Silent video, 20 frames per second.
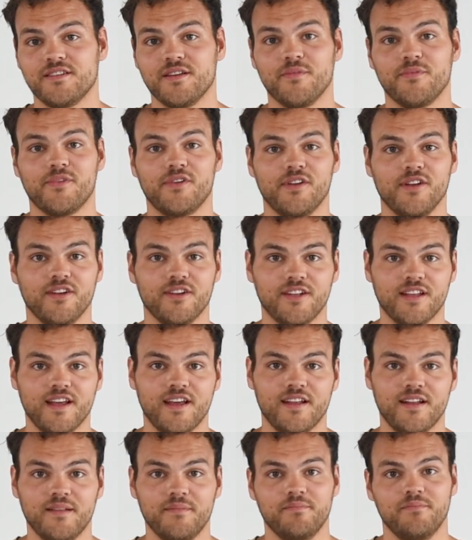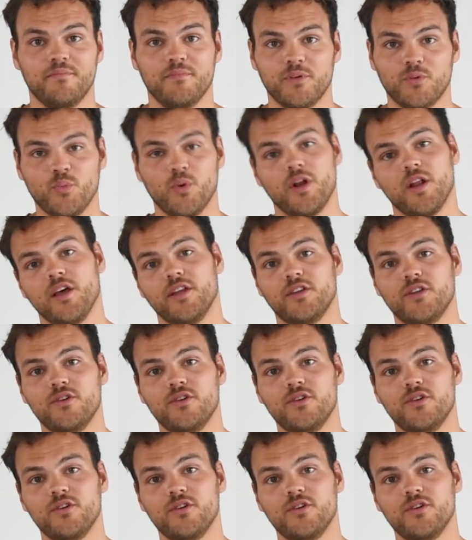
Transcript: something like that. But what I